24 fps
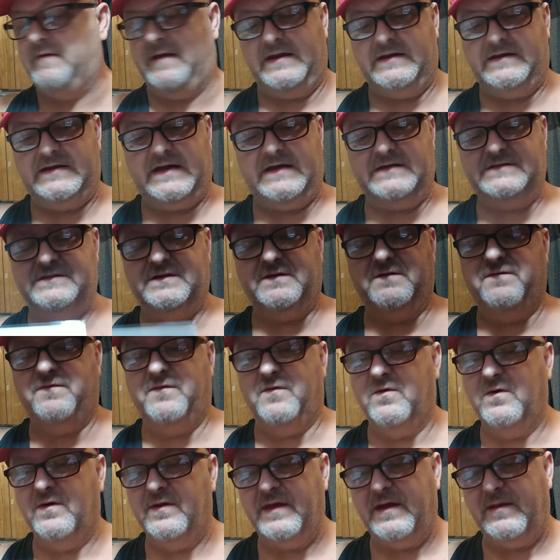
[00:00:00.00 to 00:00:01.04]
Fantastic
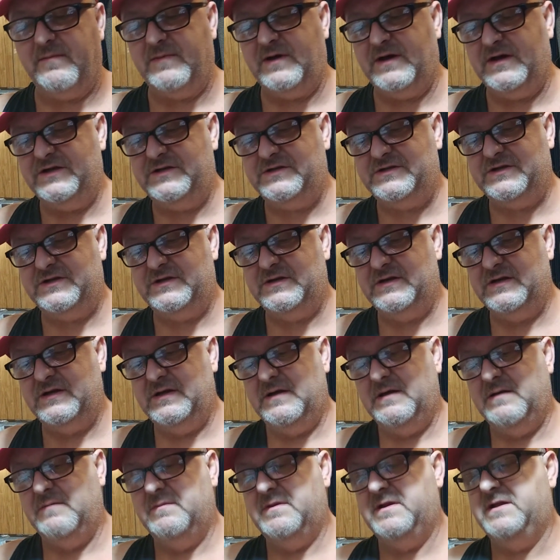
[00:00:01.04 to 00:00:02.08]
Four that much,
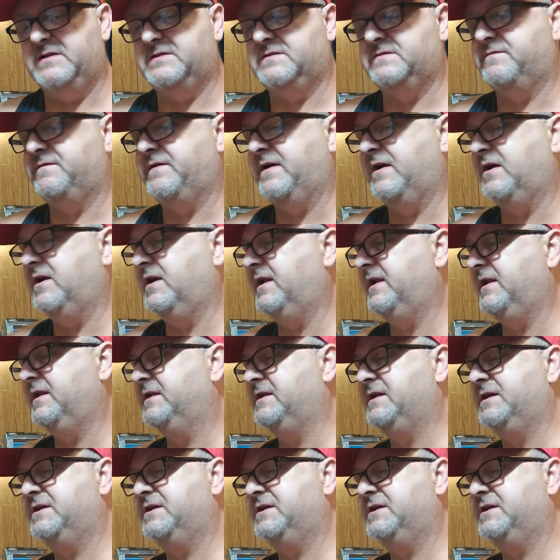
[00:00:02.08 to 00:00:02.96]
but it's a variant